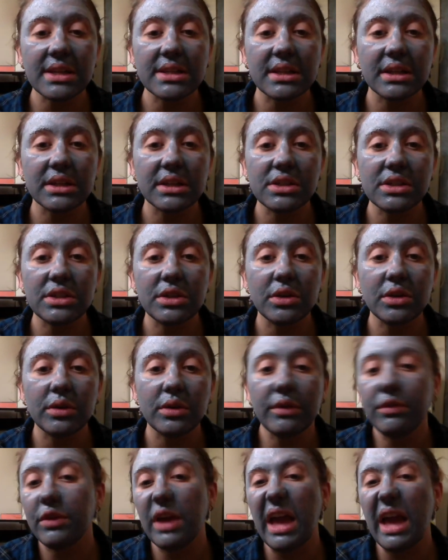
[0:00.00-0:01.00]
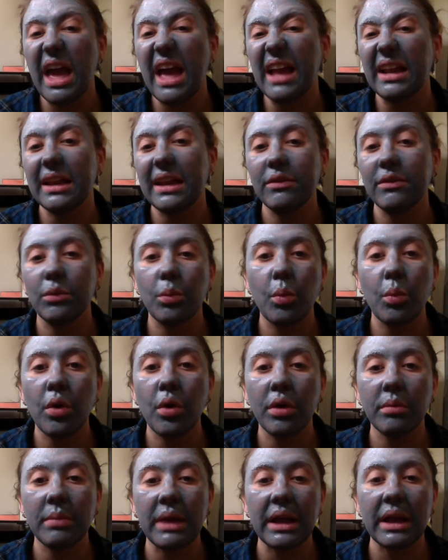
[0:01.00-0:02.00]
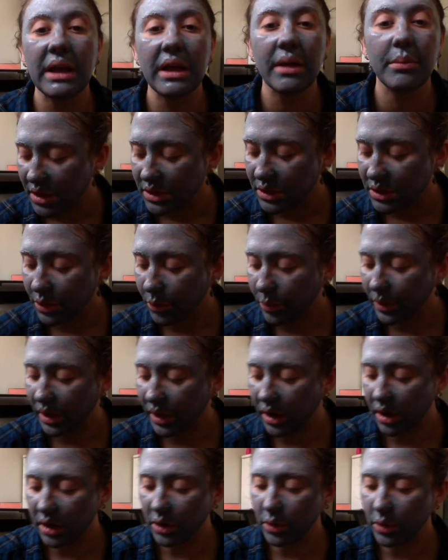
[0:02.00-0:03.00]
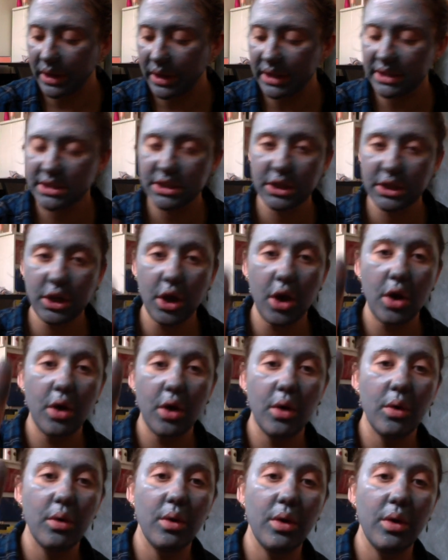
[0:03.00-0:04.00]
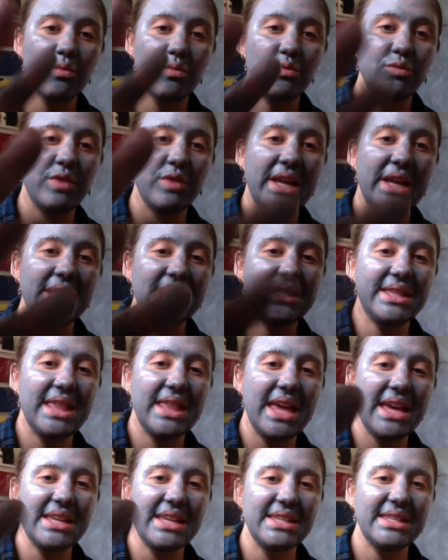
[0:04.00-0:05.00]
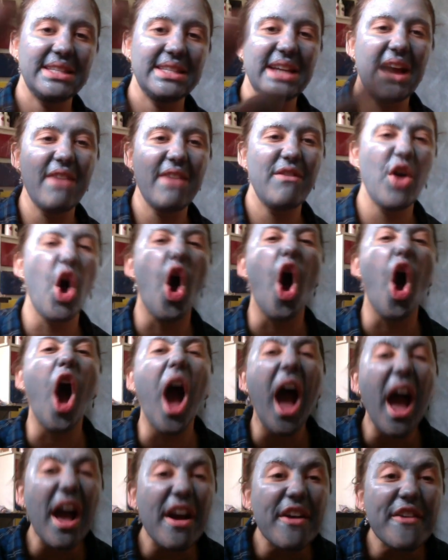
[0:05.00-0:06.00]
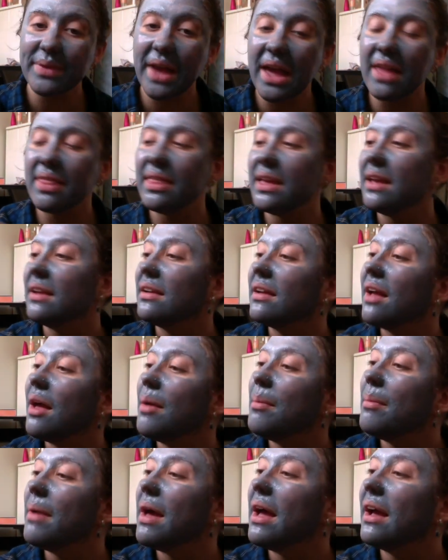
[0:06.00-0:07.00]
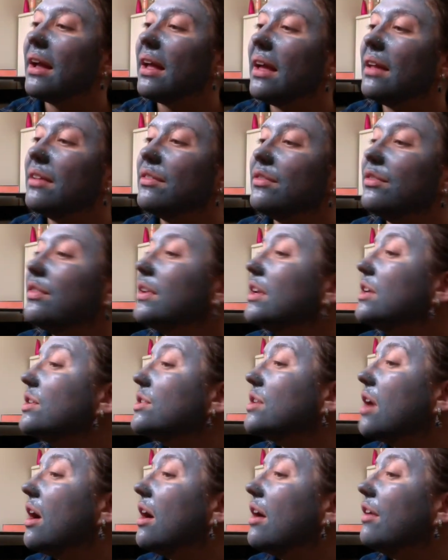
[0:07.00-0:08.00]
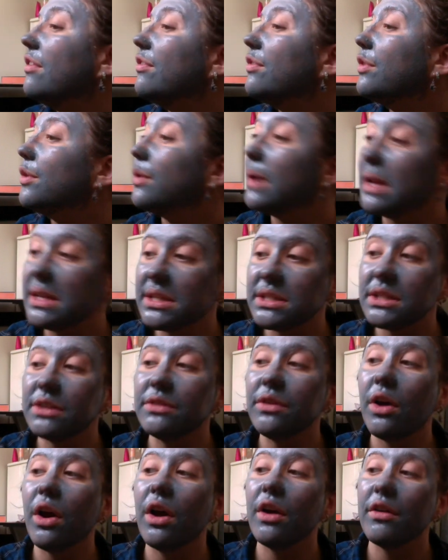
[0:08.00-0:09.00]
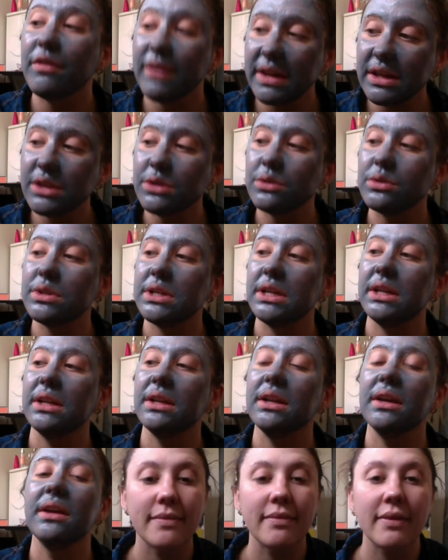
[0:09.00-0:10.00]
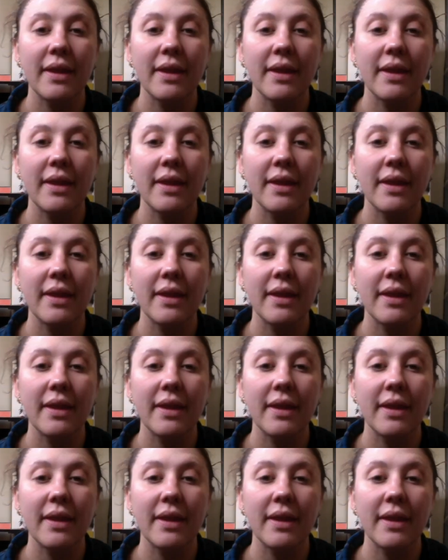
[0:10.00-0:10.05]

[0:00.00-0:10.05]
thing to do if you hadn't even worn makeup. So we are going to go rinse this stuff off and then come back and finish off the rest of our face routine.